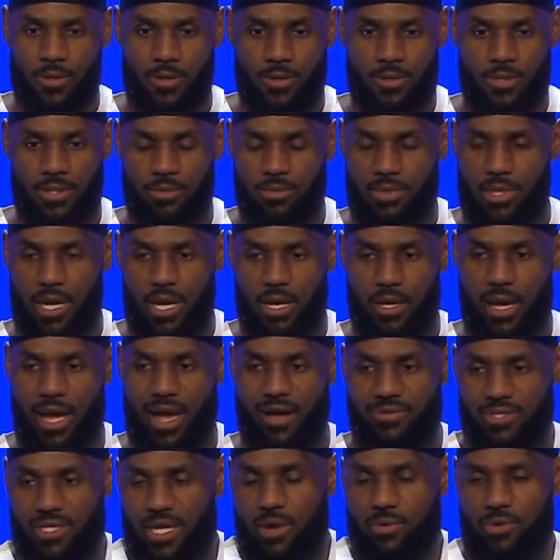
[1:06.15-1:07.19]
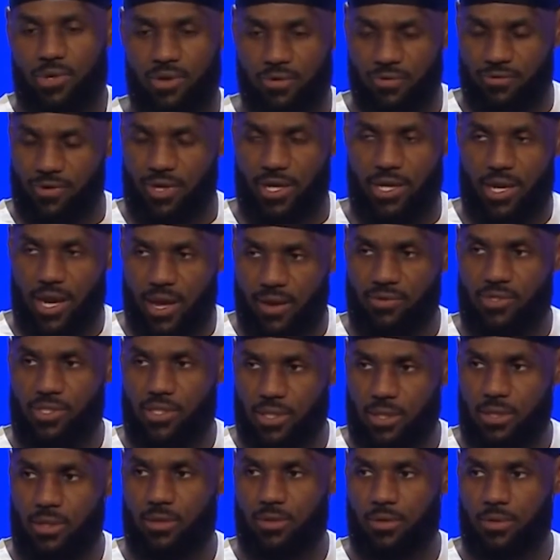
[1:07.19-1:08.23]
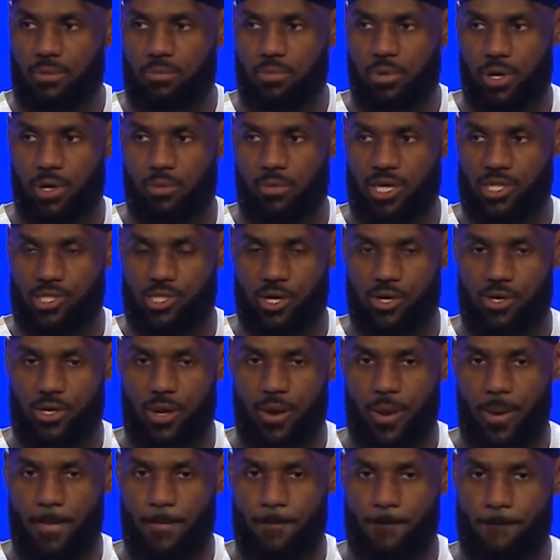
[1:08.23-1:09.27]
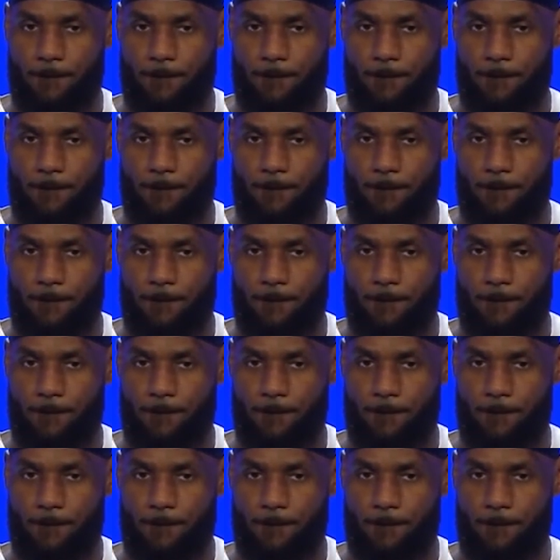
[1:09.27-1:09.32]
something obviously I will never forget, obviously, part of my journey.